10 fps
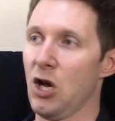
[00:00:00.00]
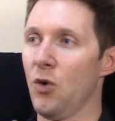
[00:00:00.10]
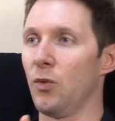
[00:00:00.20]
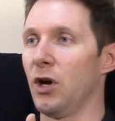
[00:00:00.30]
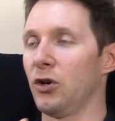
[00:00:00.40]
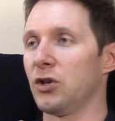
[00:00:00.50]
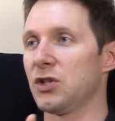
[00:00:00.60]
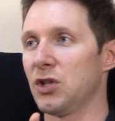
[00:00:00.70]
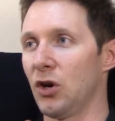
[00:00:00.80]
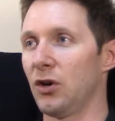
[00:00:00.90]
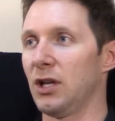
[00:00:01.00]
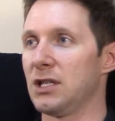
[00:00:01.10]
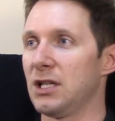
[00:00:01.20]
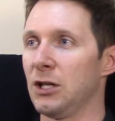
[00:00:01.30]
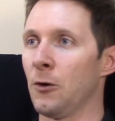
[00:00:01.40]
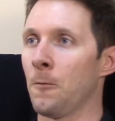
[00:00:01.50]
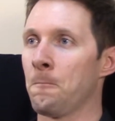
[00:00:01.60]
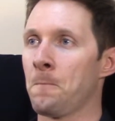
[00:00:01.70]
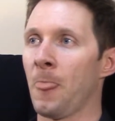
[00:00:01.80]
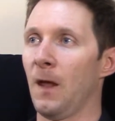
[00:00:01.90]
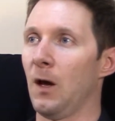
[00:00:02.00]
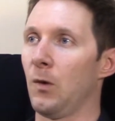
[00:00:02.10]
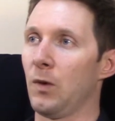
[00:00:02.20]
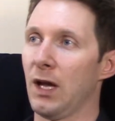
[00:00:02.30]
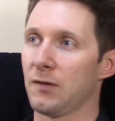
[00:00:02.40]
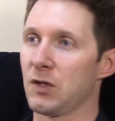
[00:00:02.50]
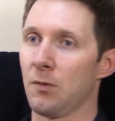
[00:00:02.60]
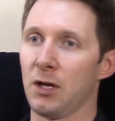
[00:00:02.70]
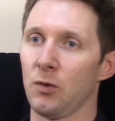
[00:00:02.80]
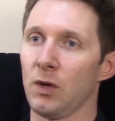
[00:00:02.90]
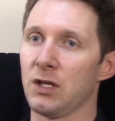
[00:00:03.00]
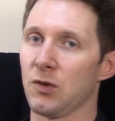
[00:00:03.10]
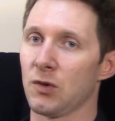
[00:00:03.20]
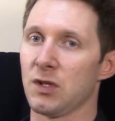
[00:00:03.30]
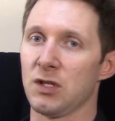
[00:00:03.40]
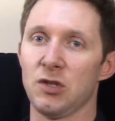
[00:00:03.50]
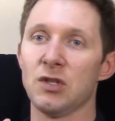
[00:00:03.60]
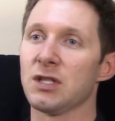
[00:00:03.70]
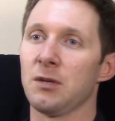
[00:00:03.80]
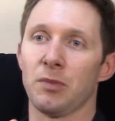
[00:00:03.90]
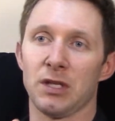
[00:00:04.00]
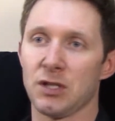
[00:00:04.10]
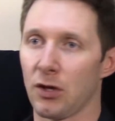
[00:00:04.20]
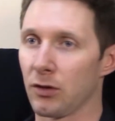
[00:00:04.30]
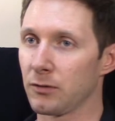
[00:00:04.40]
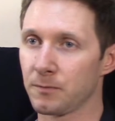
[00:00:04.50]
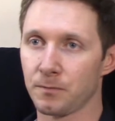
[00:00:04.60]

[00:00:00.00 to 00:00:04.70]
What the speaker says: We're not going to start until we have so many resources. You just simply start.